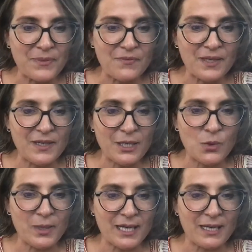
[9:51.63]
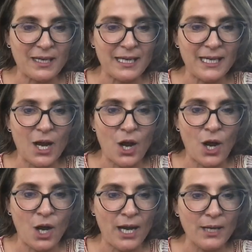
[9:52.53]
Very quickly,
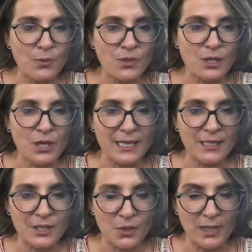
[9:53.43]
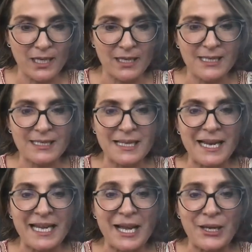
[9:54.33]
I would like to quickly
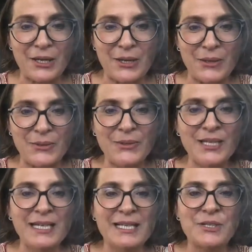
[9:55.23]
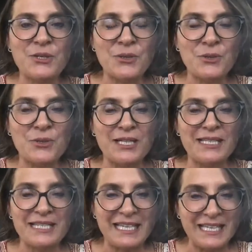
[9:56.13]
say hello to
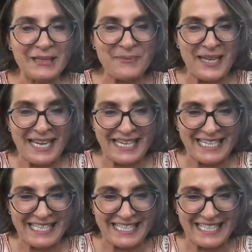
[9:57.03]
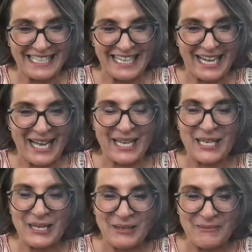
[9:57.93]
Tina Max.
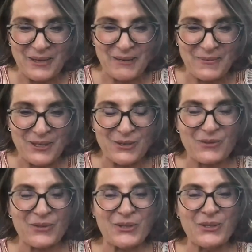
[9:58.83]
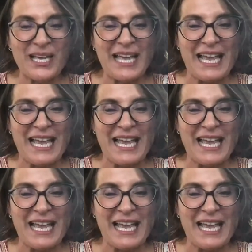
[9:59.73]
Hello, my beautiful.